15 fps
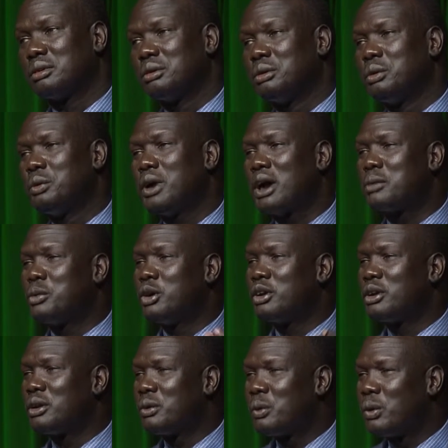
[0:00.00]
We were born
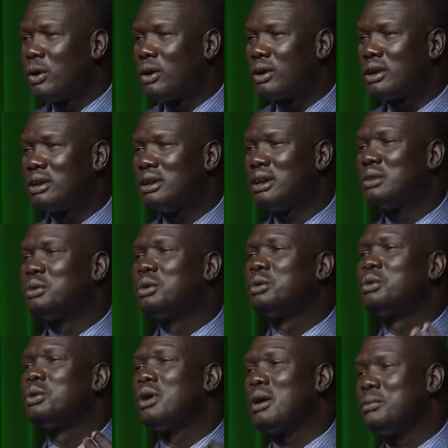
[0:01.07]
in the war, and we
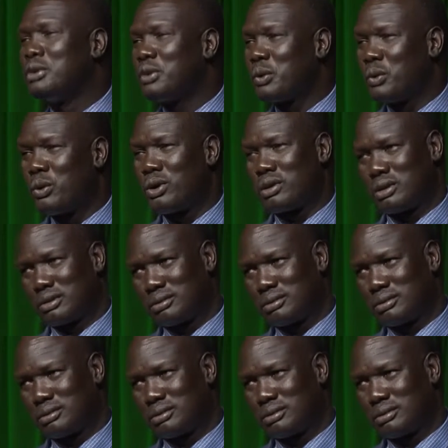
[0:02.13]
grew up in the war.